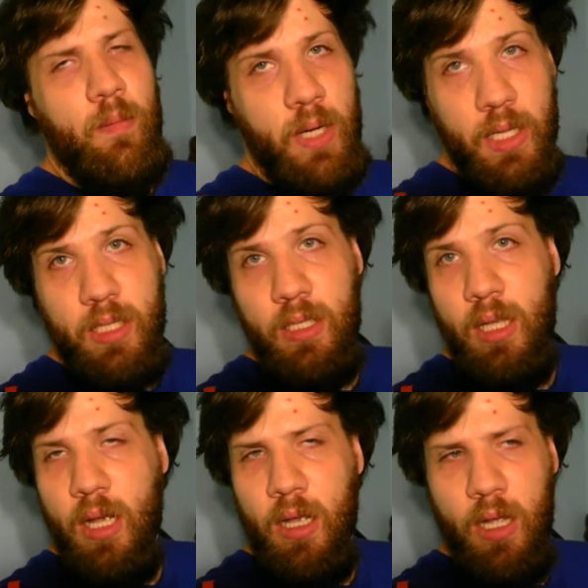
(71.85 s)
But
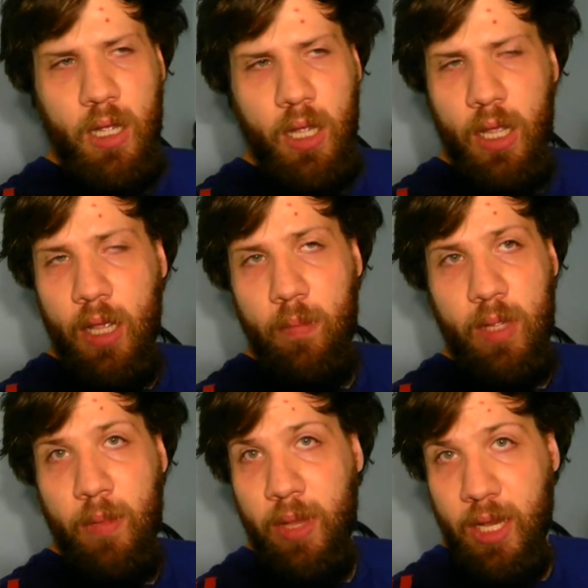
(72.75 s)
I'm
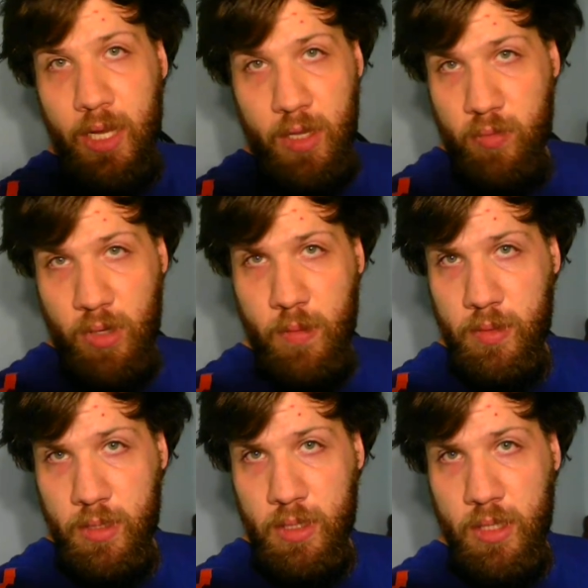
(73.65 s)
not making any
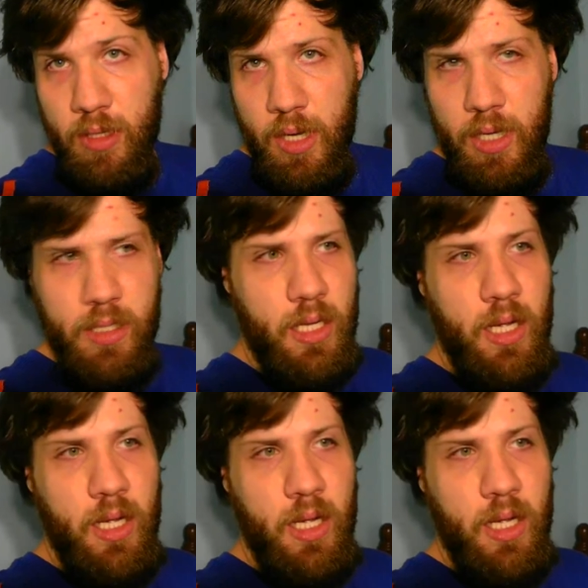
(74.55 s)
promises here guys.